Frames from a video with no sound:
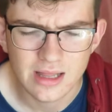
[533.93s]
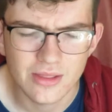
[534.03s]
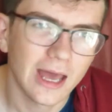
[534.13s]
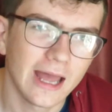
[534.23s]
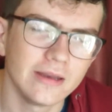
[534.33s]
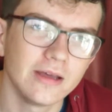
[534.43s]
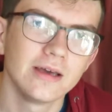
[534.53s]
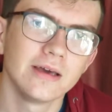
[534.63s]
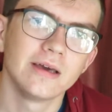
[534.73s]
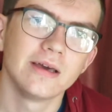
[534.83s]
then
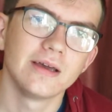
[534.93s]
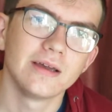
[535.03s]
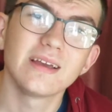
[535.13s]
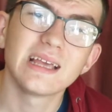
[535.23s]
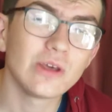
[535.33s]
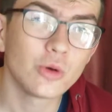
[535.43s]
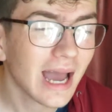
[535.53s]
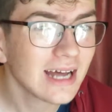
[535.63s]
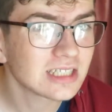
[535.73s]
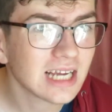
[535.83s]
you
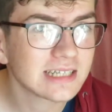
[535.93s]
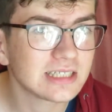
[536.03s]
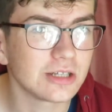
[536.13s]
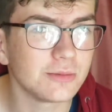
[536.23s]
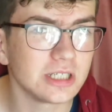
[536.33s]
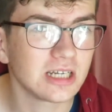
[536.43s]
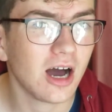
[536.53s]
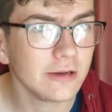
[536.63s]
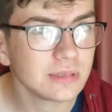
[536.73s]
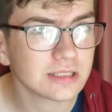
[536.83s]
can chat to them at
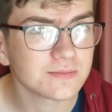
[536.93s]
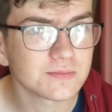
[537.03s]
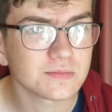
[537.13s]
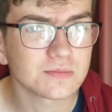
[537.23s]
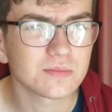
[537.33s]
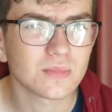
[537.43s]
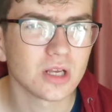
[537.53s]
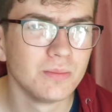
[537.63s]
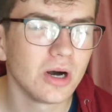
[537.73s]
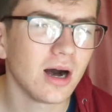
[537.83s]
times,
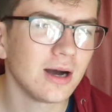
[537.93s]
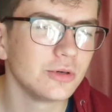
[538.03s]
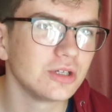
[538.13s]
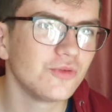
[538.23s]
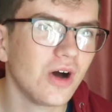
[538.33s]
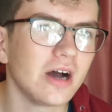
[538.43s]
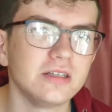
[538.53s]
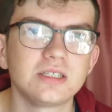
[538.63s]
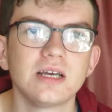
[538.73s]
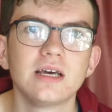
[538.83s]
but I would
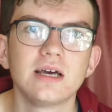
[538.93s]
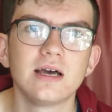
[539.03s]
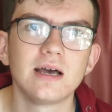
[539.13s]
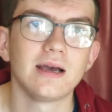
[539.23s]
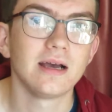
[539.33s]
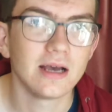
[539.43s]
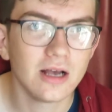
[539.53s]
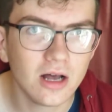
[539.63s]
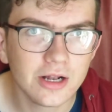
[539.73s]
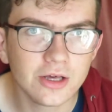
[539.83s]
advise
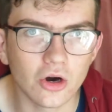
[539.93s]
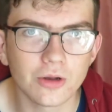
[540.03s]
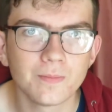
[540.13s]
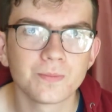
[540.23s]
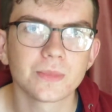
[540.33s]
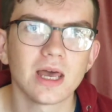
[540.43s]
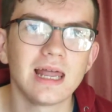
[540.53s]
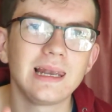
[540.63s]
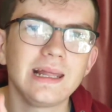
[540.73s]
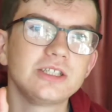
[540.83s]
early on
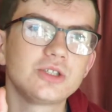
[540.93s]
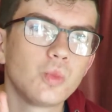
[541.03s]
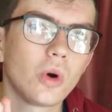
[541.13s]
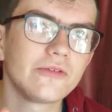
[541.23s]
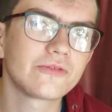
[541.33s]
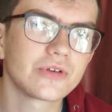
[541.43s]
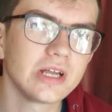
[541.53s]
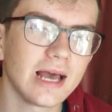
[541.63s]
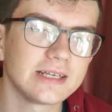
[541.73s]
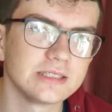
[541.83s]
at least one free
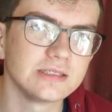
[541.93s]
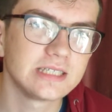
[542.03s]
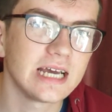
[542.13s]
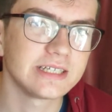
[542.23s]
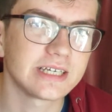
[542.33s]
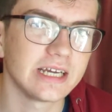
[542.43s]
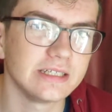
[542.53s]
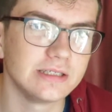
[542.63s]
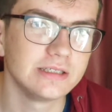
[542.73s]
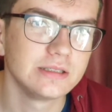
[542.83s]
lesson
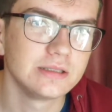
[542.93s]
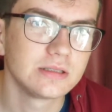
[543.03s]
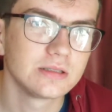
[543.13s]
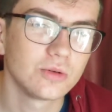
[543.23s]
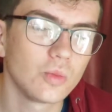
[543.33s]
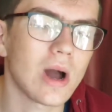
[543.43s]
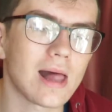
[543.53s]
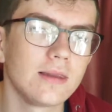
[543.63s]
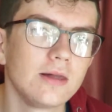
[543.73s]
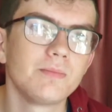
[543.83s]
dedicated,
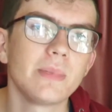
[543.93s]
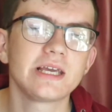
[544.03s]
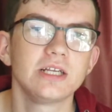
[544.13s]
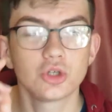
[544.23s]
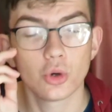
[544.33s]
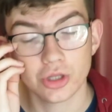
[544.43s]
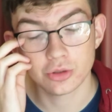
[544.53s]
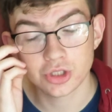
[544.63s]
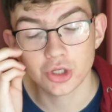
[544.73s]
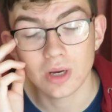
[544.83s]
making sure
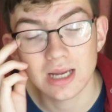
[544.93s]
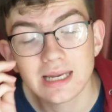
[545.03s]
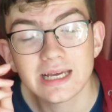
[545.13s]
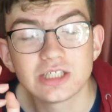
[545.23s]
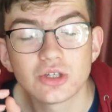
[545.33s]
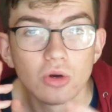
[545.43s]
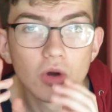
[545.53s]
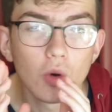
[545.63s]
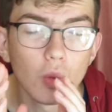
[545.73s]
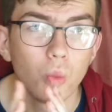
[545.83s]
do at least
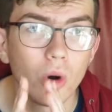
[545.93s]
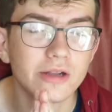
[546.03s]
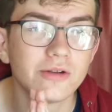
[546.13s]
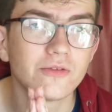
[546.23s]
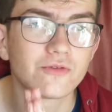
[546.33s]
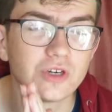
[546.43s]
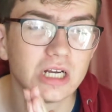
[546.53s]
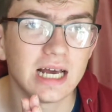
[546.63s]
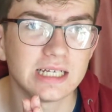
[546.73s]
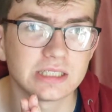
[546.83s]
one free
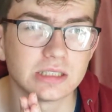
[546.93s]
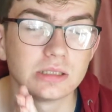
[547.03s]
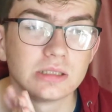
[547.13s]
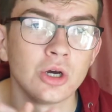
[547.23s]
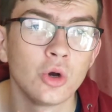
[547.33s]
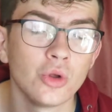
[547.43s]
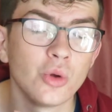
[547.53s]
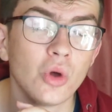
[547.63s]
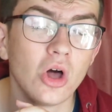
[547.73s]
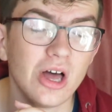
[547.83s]
lesson
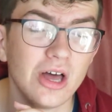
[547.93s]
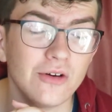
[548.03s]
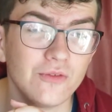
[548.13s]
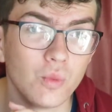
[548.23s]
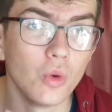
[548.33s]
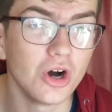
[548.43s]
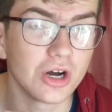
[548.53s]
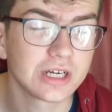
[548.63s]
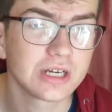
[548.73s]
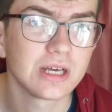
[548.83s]
of
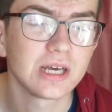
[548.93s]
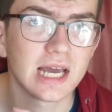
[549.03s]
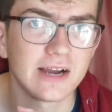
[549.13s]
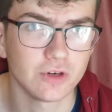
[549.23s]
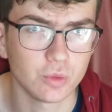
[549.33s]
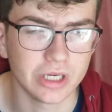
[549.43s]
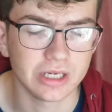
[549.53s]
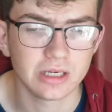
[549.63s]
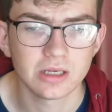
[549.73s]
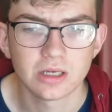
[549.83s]
work every
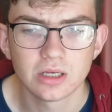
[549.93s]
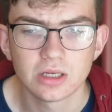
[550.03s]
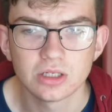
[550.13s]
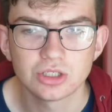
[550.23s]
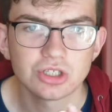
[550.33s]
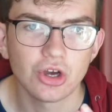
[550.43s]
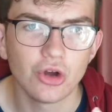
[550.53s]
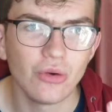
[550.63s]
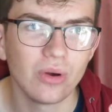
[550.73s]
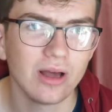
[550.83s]
week.
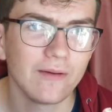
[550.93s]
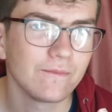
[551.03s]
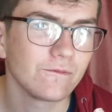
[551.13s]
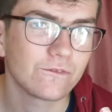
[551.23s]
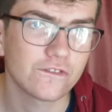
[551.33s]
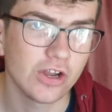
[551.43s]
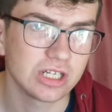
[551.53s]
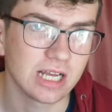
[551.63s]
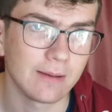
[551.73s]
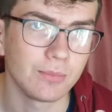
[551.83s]
So, for
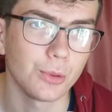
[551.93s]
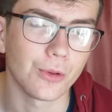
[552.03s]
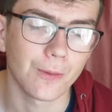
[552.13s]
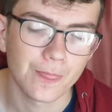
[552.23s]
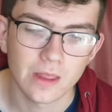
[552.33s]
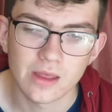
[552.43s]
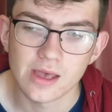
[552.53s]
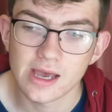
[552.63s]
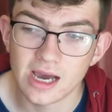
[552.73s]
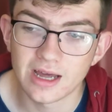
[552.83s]
example,
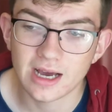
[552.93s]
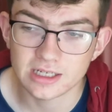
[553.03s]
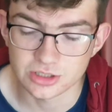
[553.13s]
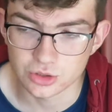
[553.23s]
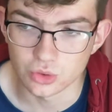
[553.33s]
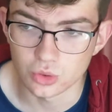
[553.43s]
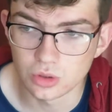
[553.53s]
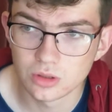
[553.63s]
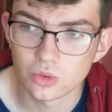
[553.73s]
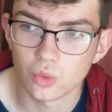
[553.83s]
at our school
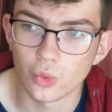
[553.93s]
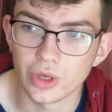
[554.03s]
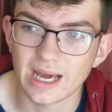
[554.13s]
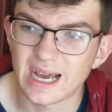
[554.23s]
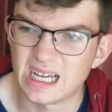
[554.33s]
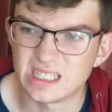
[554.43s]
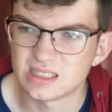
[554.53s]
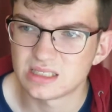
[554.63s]
we had,